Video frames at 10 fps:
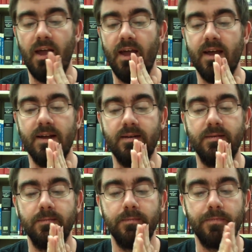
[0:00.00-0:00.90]
And
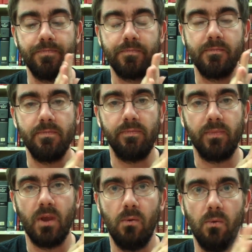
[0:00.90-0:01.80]

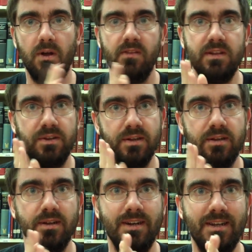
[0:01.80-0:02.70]
while this
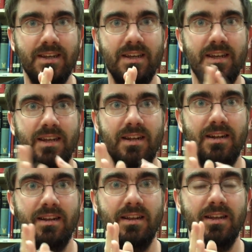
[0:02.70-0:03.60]
is
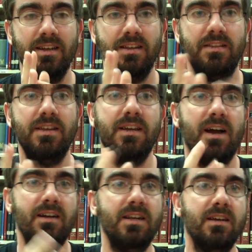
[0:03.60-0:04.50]
the
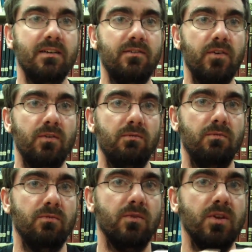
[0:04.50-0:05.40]
idea of
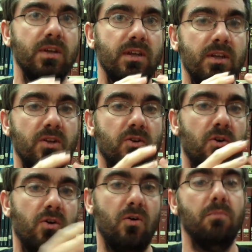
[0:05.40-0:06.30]

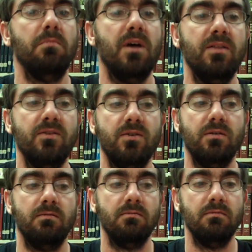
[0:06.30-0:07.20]
her
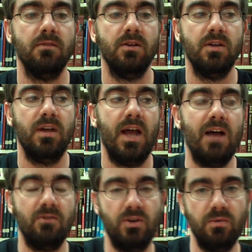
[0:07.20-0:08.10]
mother,
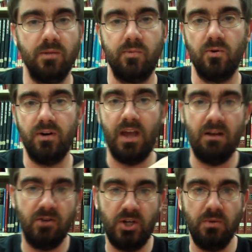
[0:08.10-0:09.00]
how she was born,
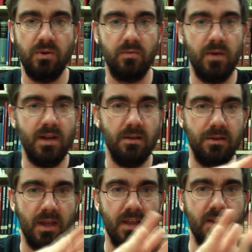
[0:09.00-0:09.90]
how she was
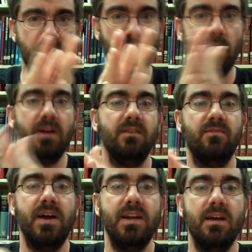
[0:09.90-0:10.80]
raised, and then trying to
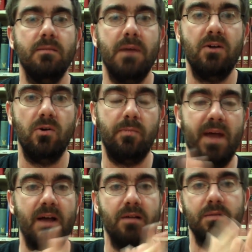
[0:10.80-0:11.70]
find out about her
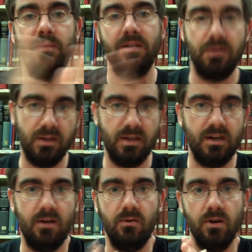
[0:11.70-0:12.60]
past by seeking
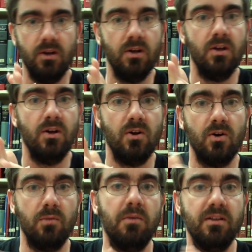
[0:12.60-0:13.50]
out
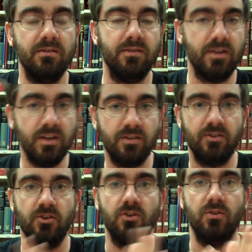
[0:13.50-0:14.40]
her mother's
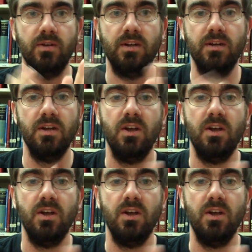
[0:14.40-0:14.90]
sister and